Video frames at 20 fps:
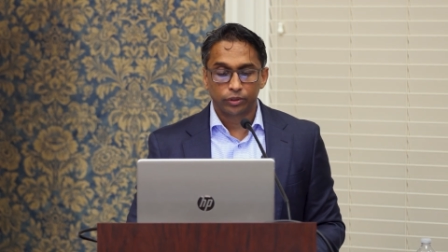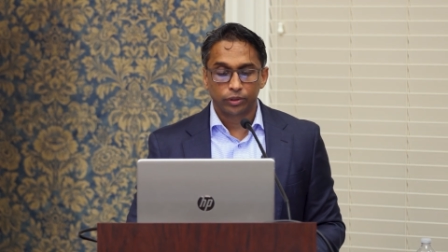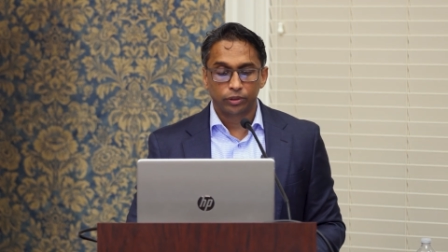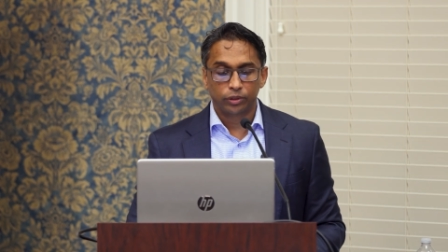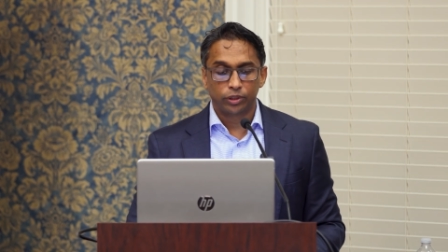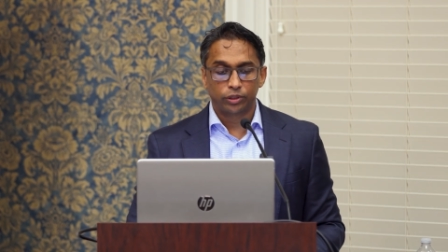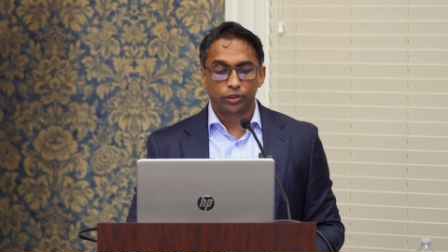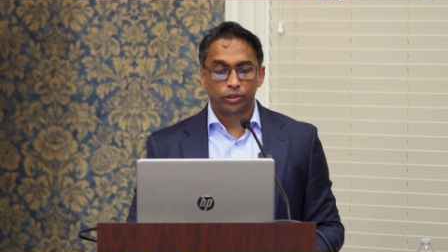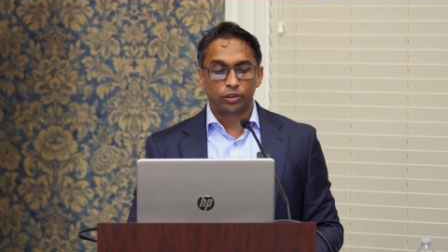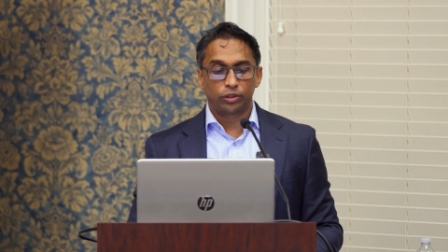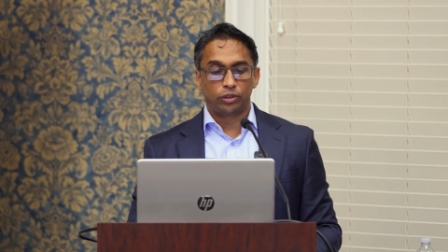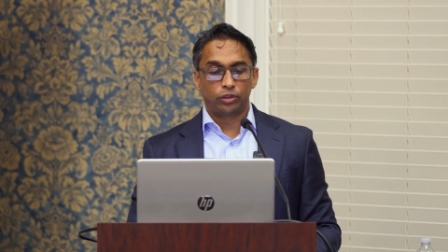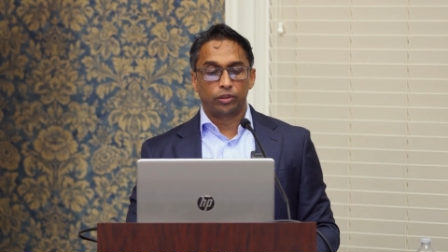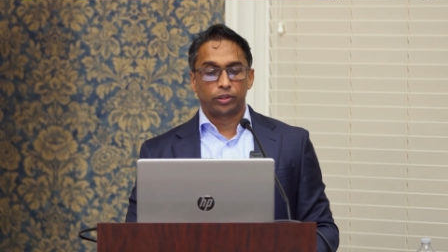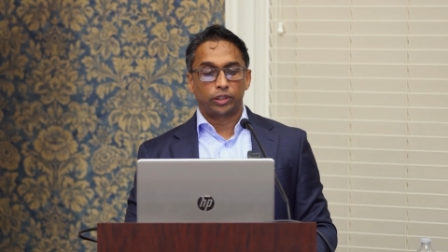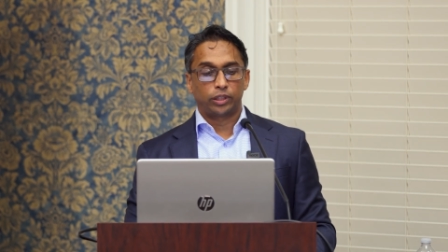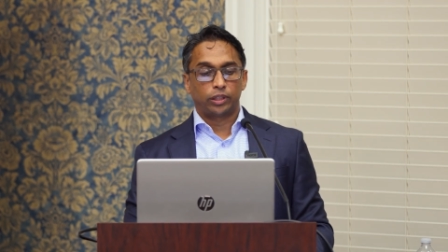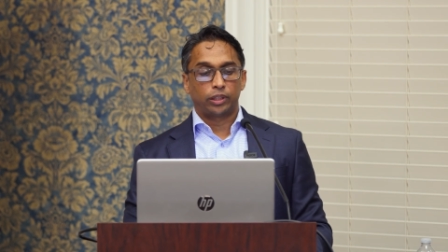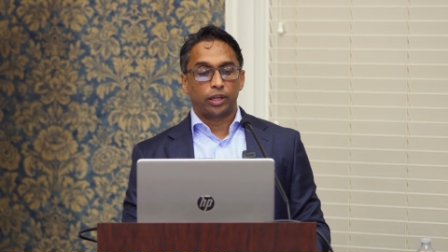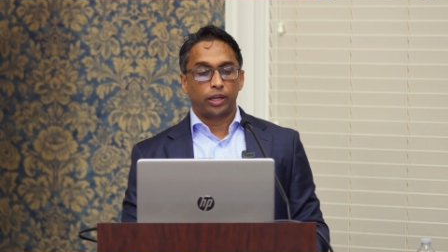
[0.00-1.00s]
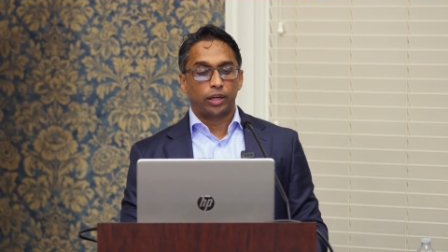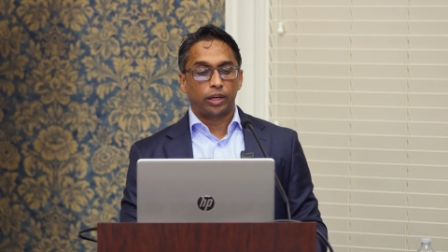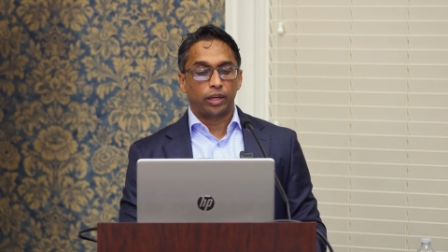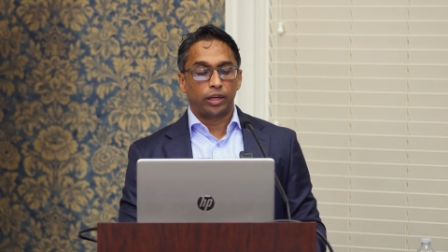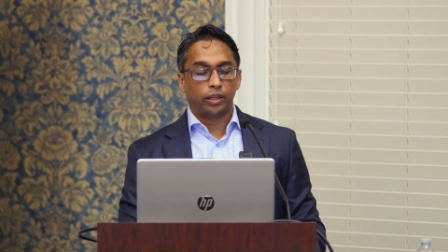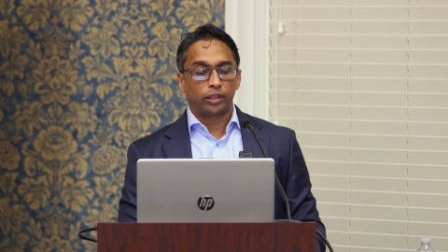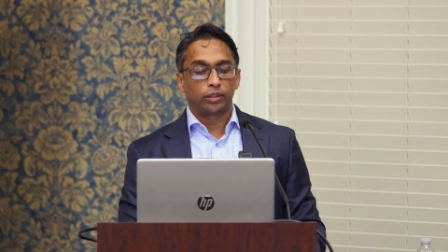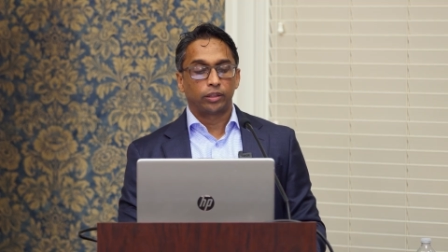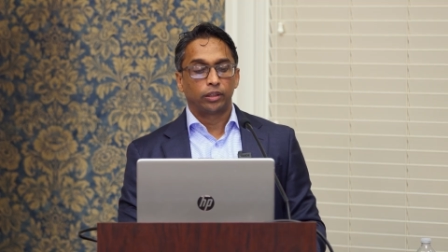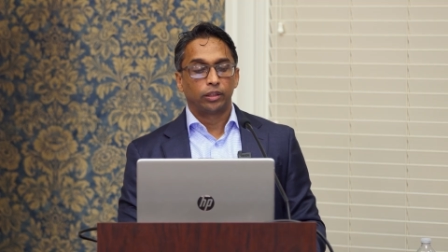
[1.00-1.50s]
So this is looking
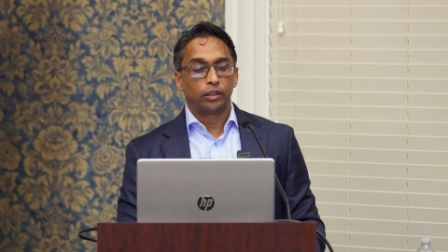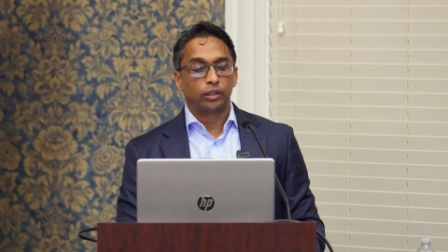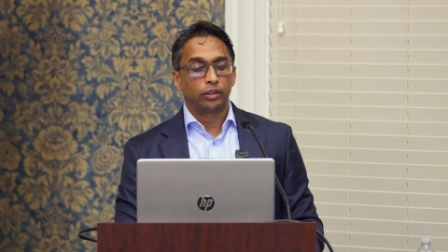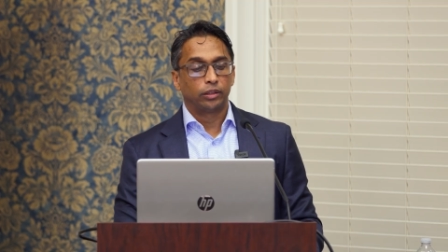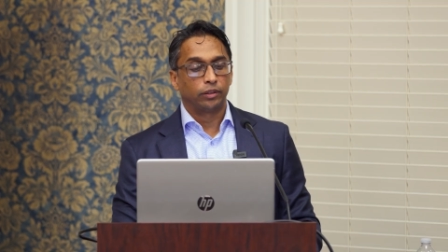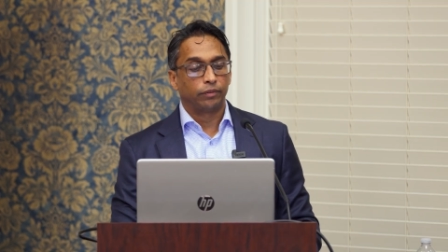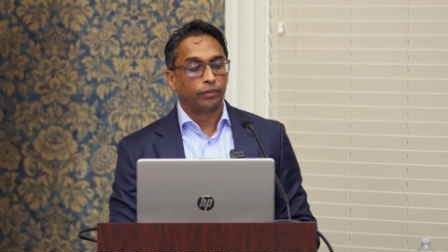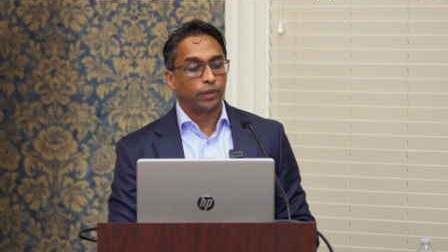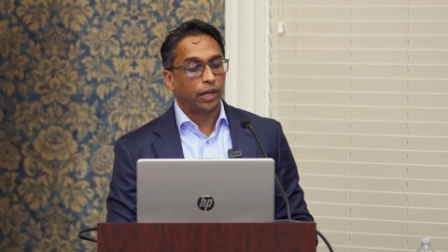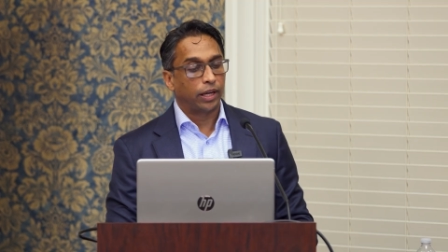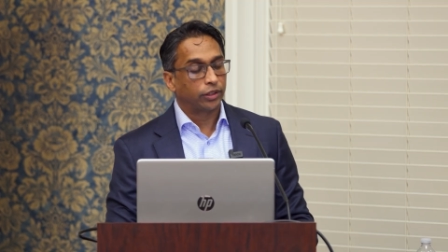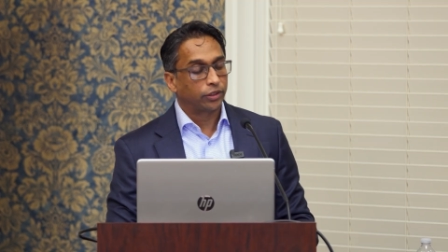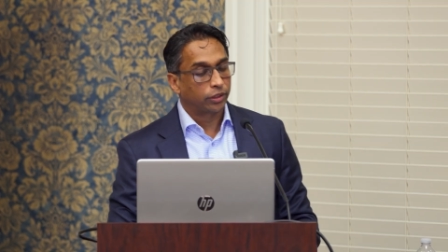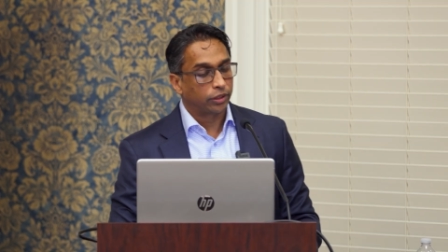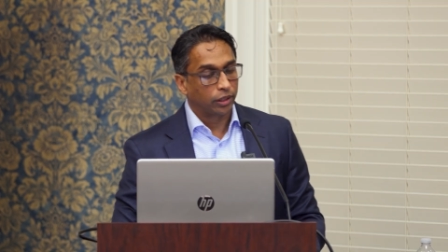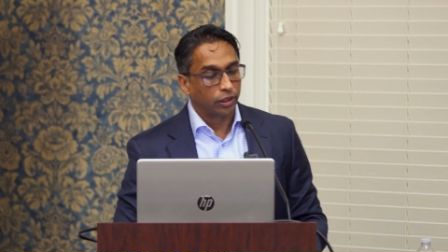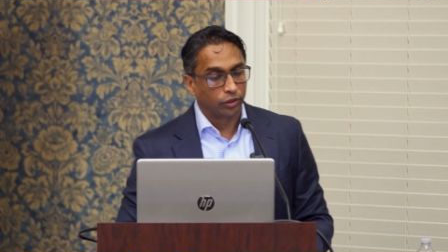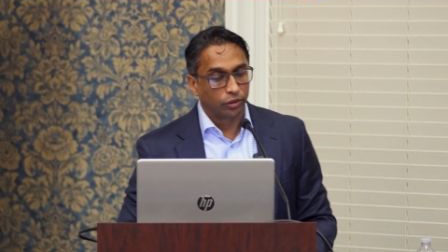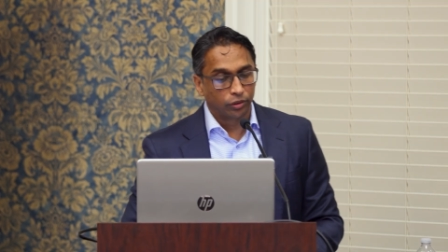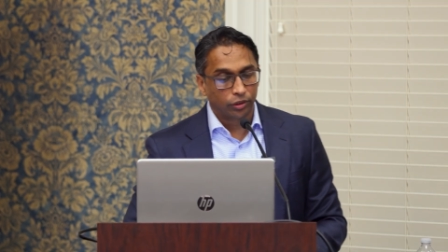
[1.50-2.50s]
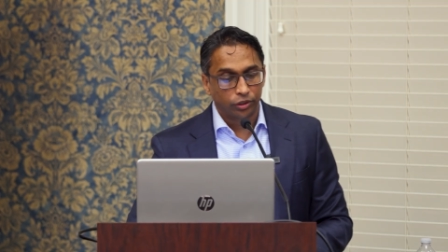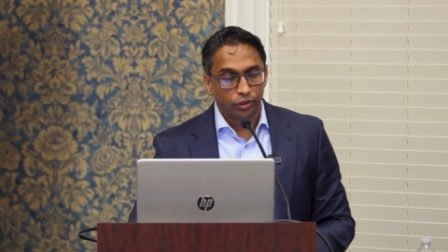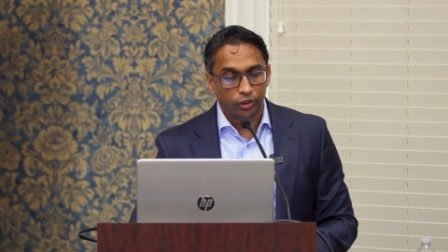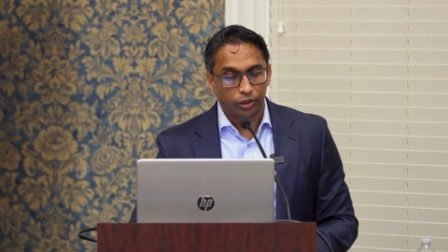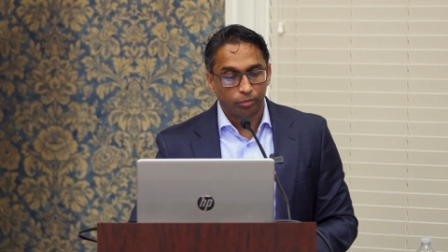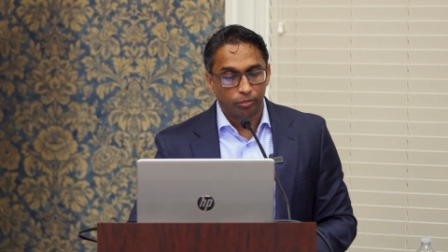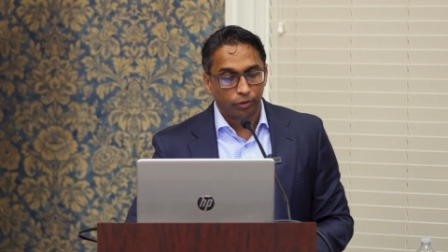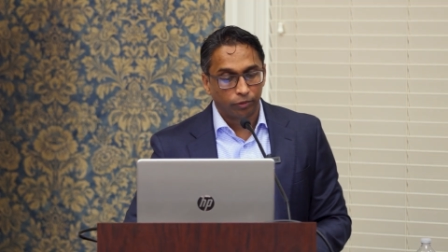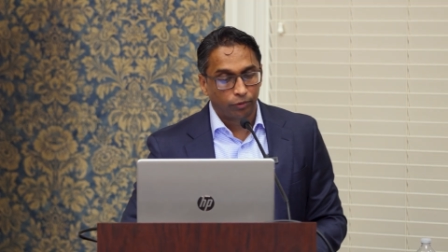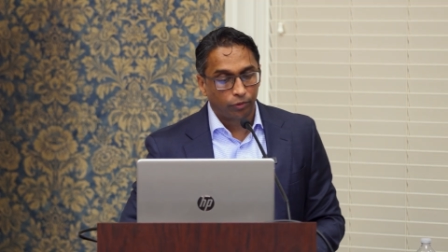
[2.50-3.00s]
at the VAS scale. You can
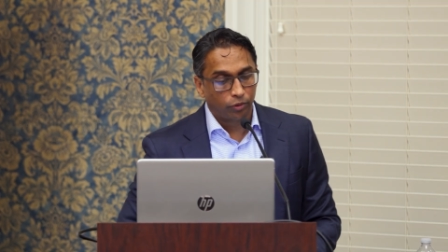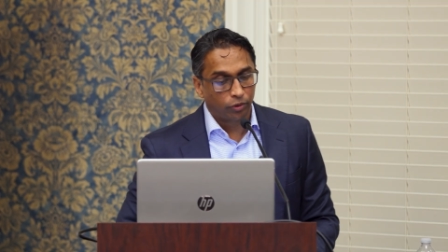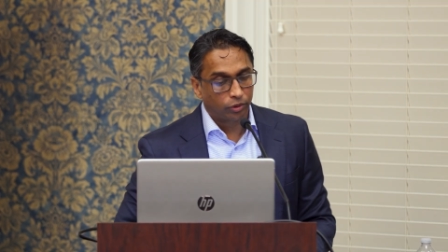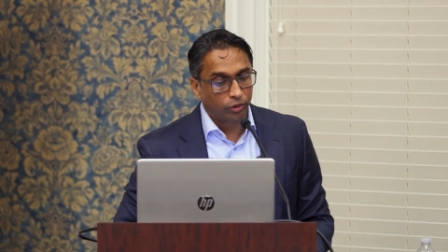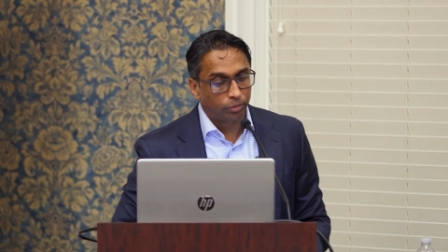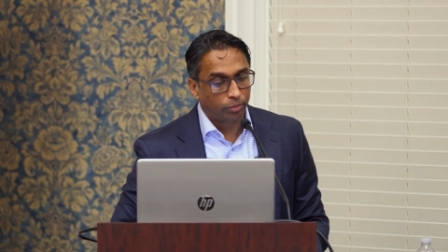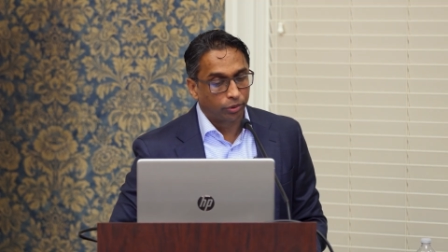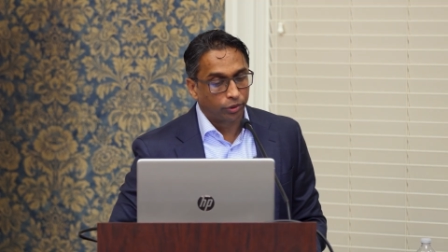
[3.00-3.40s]
see before the